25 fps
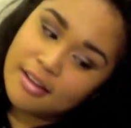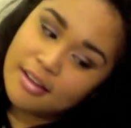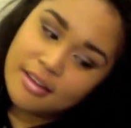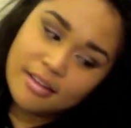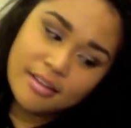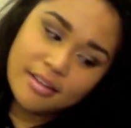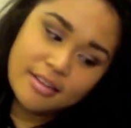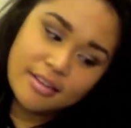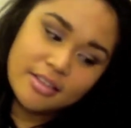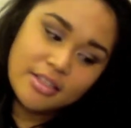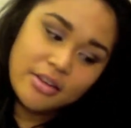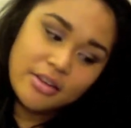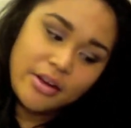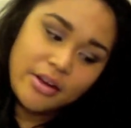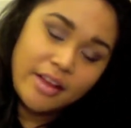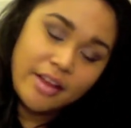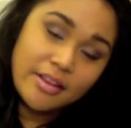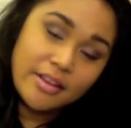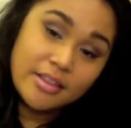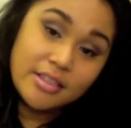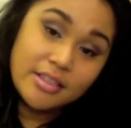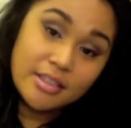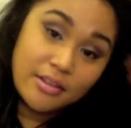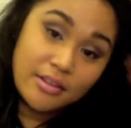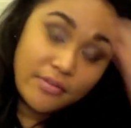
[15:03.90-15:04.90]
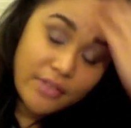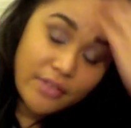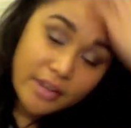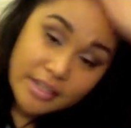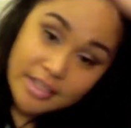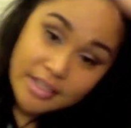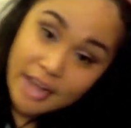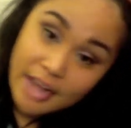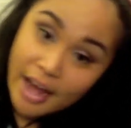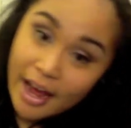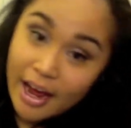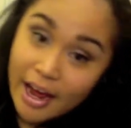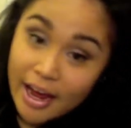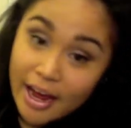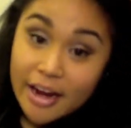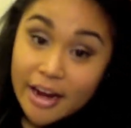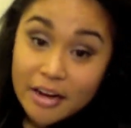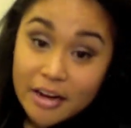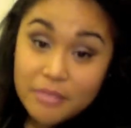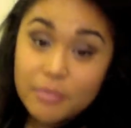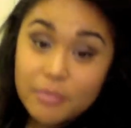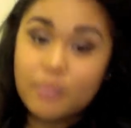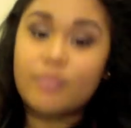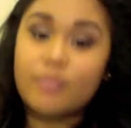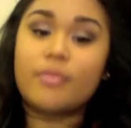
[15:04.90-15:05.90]
So yeah, this is the finished eye
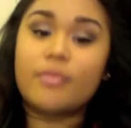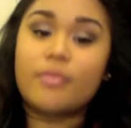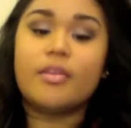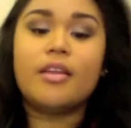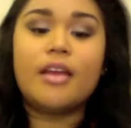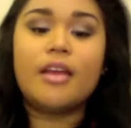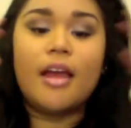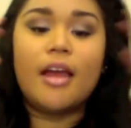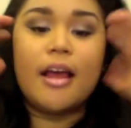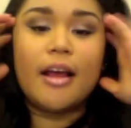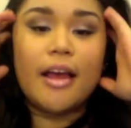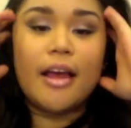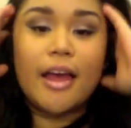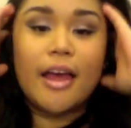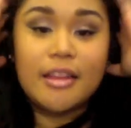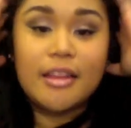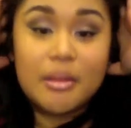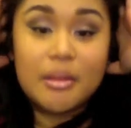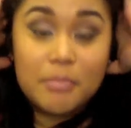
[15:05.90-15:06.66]
and lip